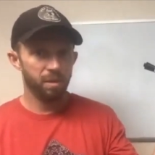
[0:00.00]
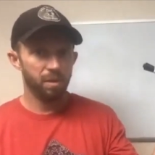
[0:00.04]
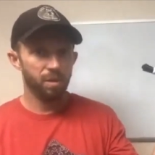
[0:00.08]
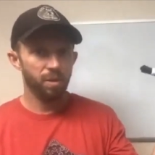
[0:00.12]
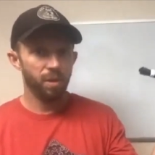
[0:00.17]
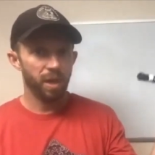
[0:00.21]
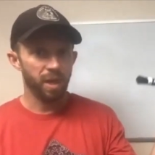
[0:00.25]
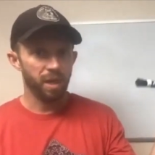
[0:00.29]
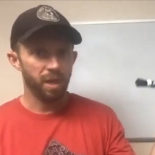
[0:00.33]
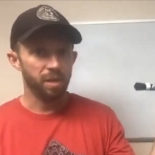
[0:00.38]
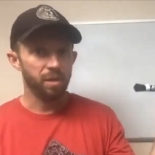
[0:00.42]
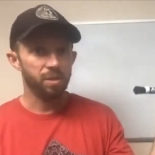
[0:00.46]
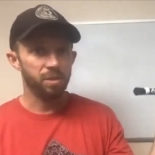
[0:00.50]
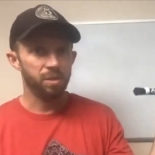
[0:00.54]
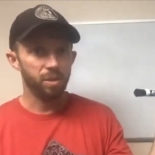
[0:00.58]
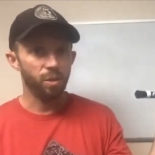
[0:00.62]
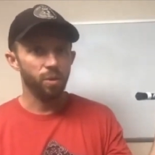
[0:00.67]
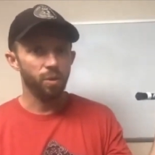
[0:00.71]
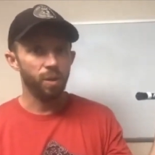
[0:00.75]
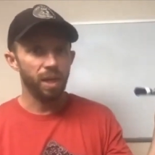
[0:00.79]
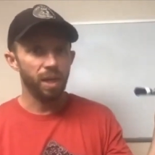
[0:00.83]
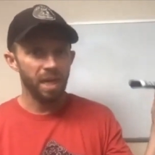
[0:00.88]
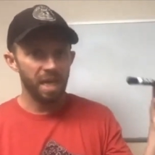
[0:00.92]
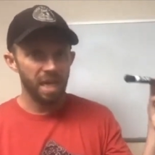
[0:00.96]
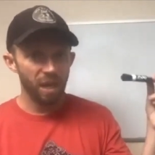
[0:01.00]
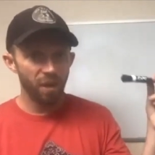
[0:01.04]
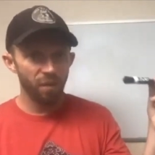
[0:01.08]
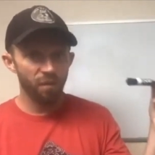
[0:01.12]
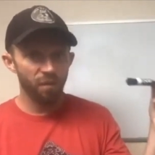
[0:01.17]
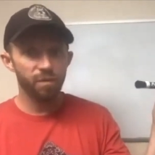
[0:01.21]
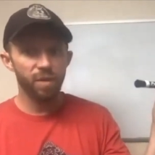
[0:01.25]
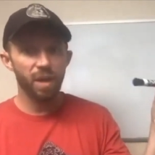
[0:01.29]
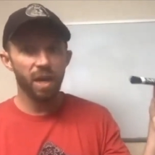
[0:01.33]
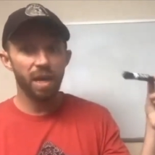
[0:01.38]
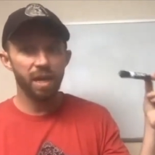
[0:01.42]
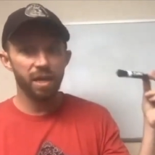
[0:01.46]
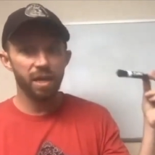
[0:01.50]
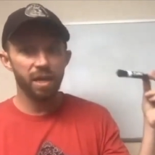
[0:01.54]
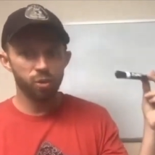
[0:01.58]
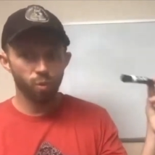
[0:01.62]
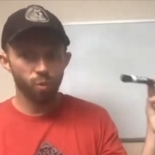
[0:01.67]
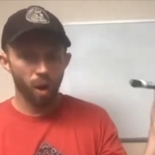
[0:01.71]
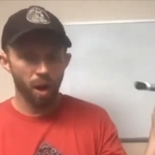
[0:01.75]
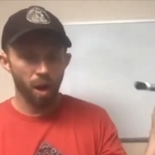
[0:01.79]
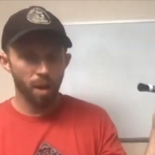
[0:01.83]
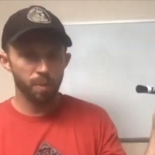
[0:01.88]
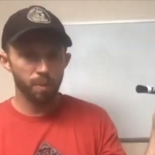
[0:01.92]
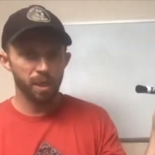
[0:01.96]
Okay, so if I
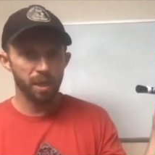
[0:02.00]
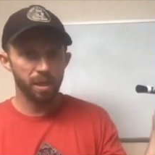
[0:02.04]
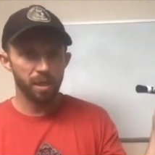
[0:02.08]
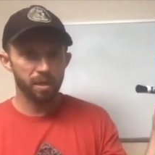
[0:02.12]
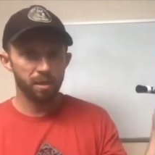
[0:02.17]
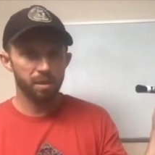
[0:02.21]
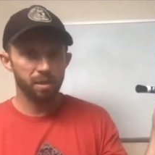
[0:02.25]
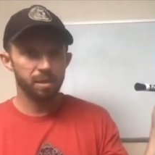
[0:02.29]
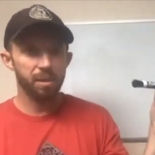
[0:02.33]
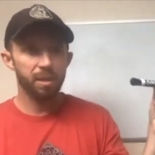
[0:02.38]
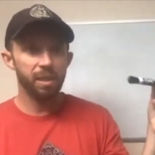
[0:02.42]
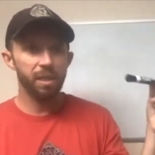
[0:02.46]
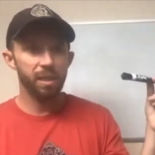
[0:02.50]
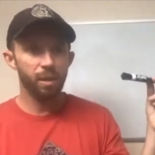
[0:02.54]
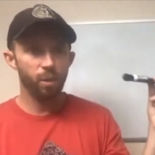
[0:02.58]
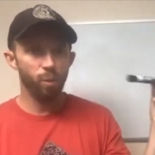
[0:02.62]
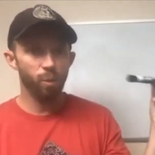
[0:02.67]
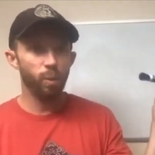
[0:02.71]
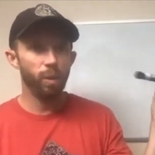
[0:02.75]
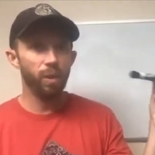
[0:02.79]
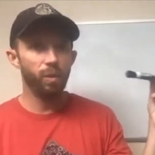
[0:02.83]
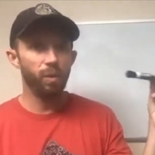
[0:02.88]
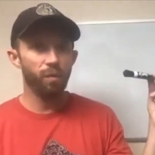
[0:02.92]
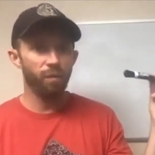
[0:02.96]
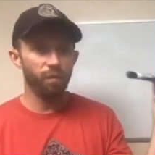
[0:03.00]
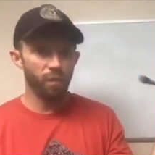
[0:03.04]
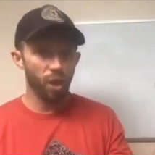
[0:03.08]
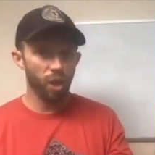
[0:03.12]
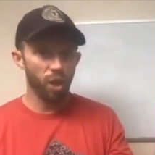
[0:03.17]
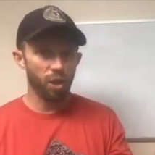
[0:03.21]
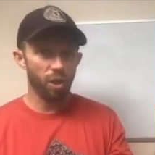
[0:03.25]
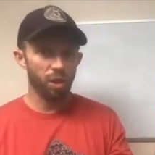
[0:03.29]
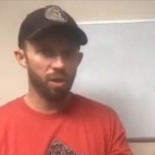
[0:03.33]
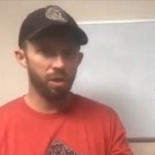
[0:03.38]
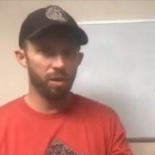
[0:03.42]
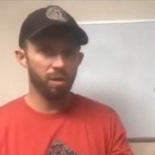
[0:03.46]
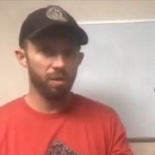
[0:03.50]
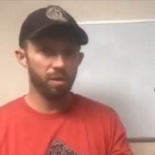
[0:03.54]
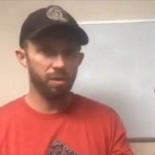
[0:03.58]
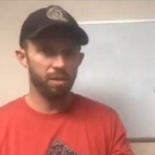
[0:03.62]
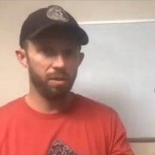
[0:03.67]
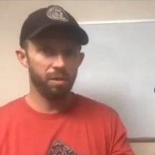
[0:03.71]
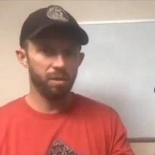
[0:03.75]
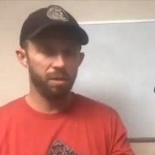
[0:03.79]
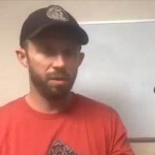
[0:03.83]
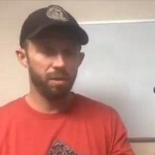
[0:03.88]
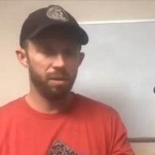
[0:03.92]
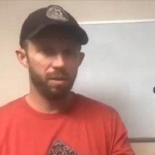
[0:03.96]
drop it, it will fall.
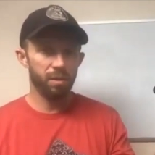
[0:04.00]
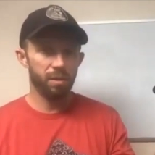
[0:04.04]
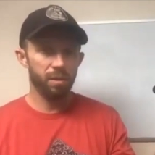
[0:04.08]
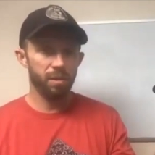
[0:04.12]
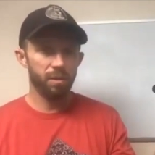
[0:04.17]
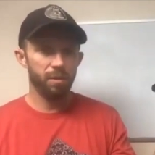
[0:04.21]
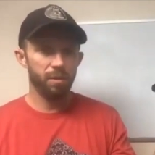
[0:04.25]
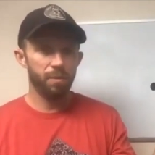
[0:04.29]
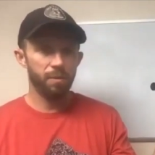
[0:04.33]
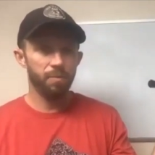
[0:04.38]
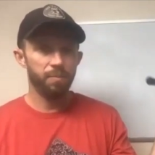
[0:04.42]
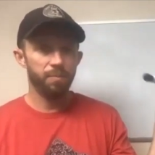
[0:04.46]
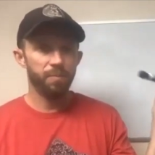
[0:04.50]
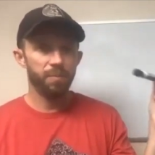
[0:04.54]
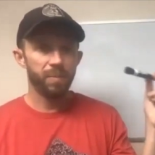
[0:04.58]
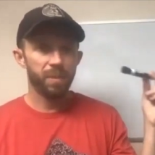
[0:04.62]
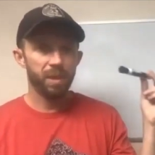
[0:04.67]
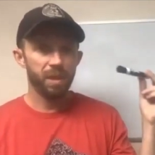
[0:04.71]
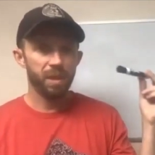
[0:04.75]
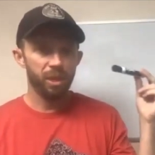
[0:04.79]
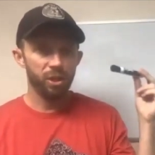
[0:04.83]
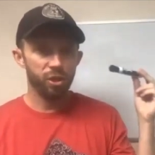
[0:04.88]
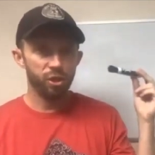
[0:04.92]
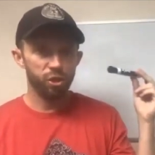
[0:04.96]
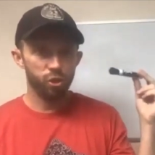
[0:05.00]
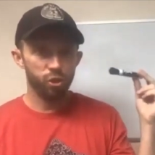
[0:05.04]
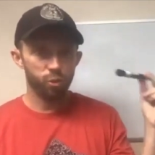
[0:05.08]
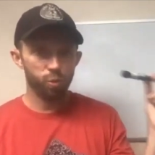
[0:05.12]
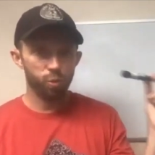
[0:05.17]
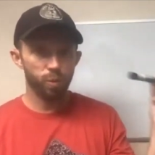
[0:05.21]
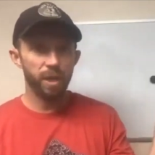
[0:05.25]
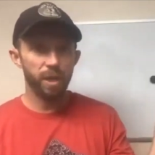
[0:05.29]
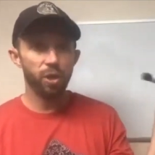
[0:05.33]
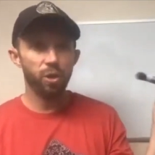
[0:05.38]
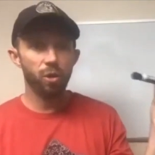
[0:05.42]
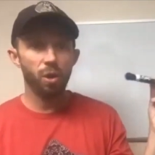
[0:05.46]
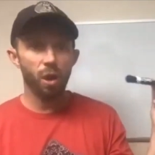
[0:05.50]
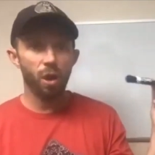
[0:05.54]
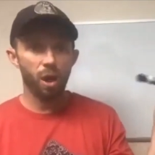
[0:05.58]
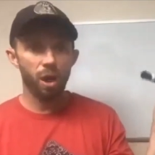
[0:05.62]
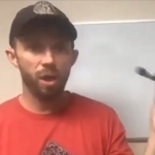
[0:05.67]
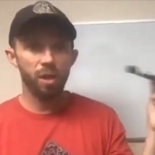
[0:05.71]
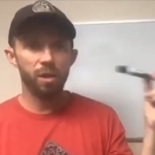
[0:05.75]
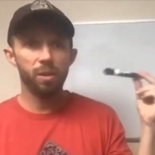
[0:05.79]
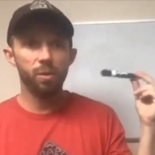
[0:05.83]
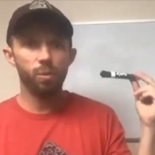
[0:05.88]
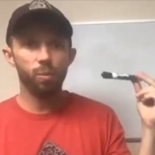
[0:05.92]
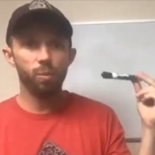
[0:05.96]
The trigger
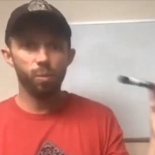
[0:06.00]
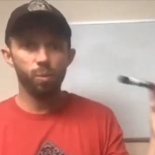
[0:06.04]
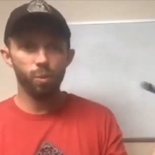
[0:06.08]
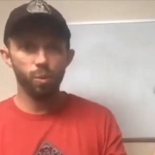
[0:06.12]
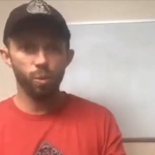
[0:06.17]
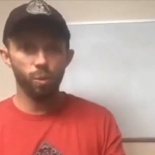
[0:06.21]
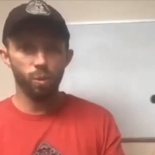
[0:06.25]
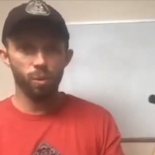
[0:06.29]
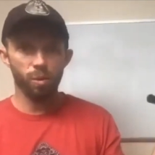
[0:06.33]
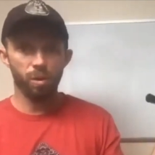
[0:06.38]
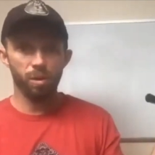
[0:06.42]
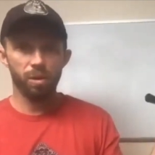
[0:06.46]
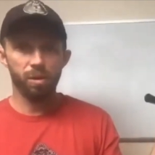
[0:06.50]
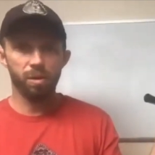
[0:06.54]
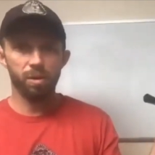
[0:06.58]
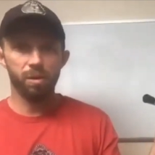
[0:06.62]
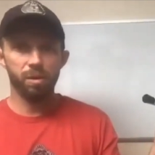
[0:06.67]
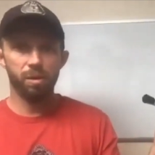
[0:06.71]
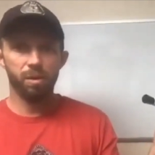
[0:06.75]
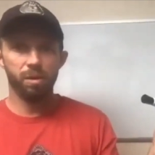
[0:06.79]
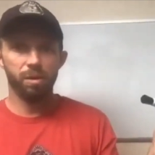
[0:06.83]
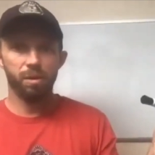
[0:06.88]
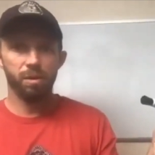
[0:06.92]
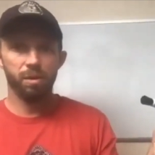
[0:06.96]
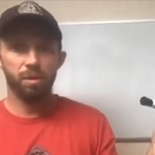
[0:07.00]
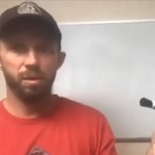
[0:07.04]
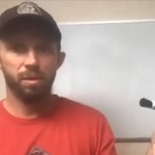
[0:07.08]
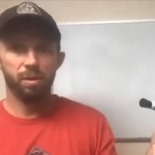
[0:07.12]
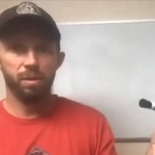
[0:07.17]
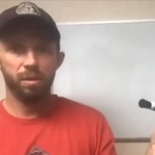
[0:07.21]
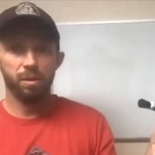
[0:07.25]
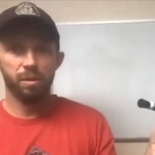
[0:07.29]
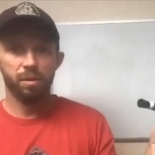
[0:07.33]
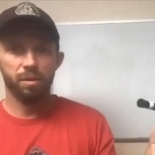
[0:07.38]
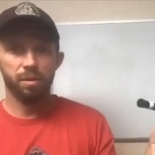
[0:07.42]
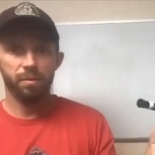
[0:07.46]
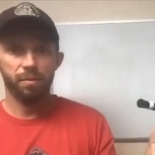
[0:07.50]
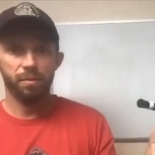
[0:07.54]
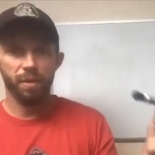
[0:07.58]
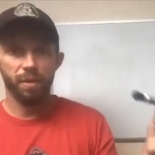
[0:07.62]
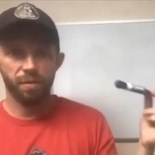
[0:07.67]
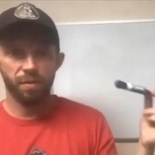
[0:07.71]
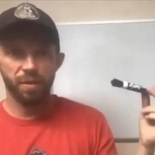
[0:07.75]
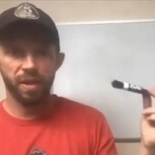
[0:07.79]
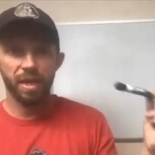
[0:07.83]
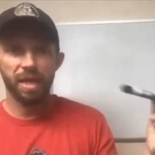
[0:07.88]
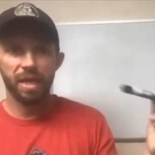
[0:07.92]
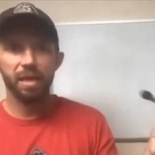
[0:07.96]
on the rule, the
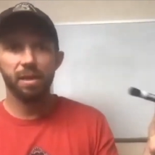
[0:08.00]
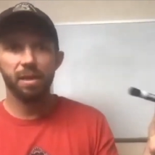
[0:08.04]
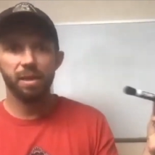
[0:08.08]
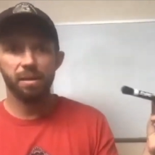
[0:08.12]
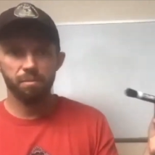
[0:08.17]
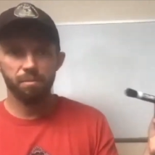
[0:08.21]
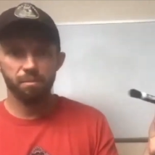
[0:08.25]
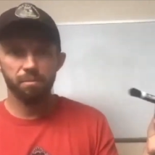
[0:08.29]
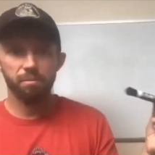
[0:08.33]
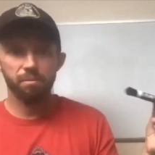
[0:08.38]
thing that